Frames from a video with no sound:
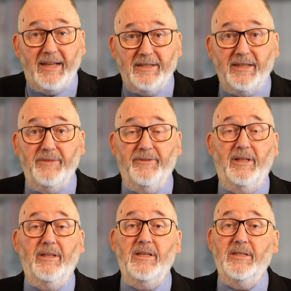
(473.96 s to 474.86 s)
easily
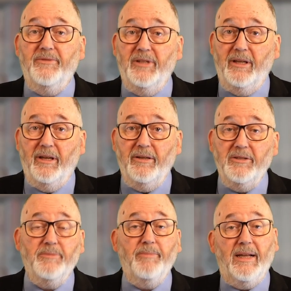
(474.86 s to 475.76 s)
find these
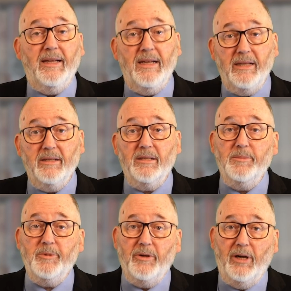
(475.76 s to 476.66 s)
videos by either
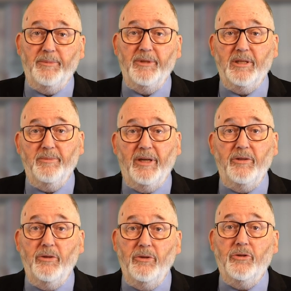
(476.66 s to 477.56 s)
subscribing to my
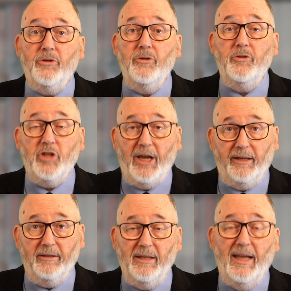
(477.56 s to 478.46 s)
YouTube
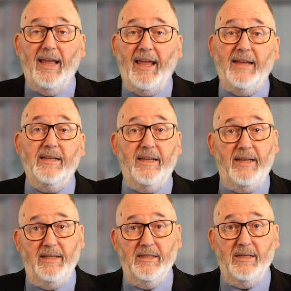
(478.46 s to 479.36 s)
channel at
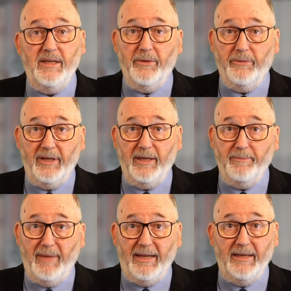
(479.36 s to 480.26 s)

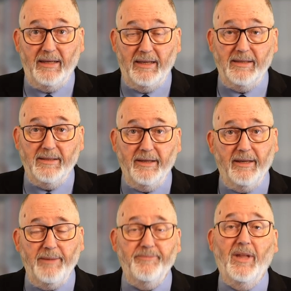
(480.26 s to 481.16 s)
IntiGreekMadeEasier,